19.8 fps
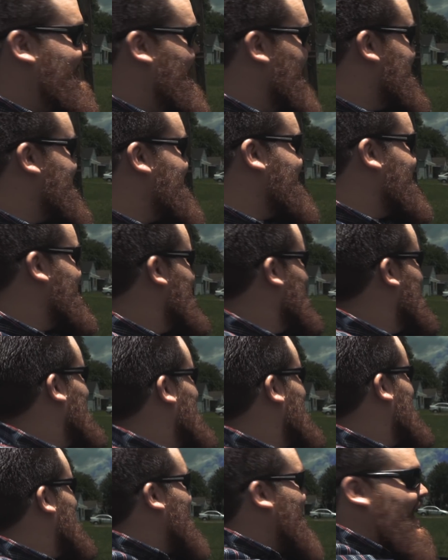It's
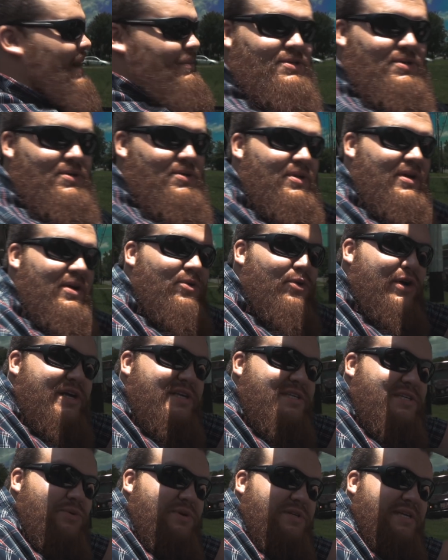absolutely
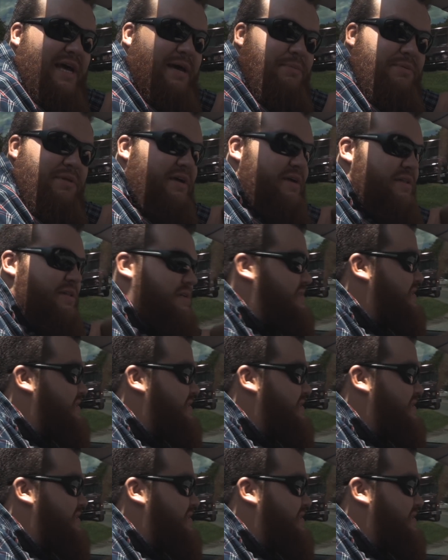crazy what's happening in this